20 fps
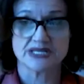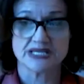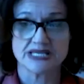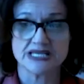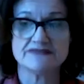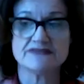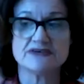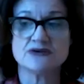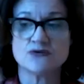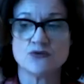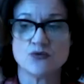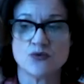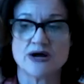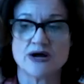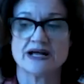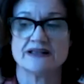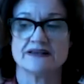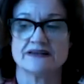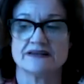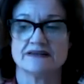even
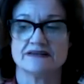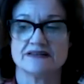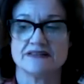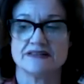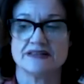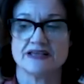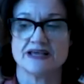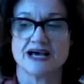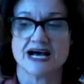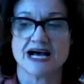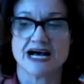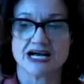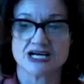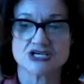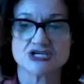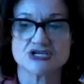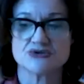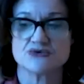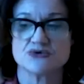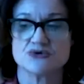when the
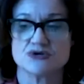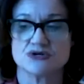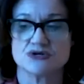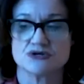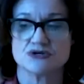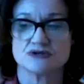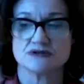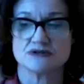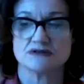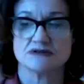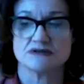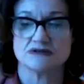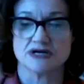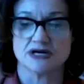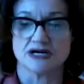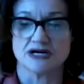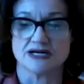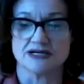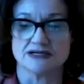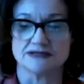actual
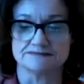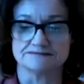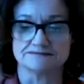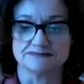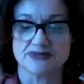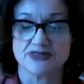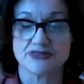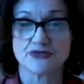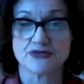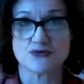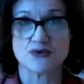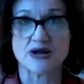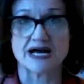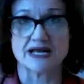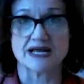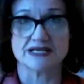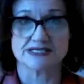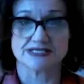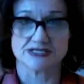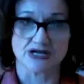
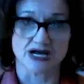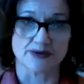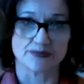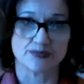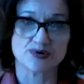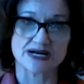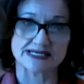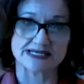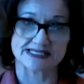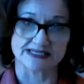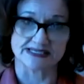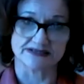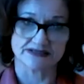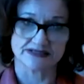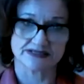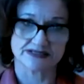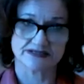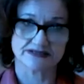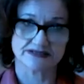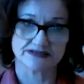threat is not
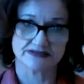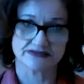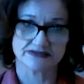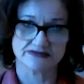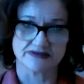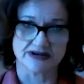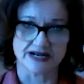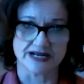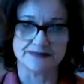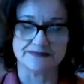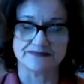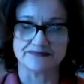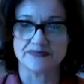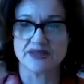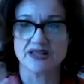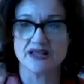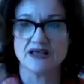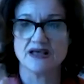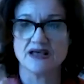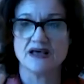present, right?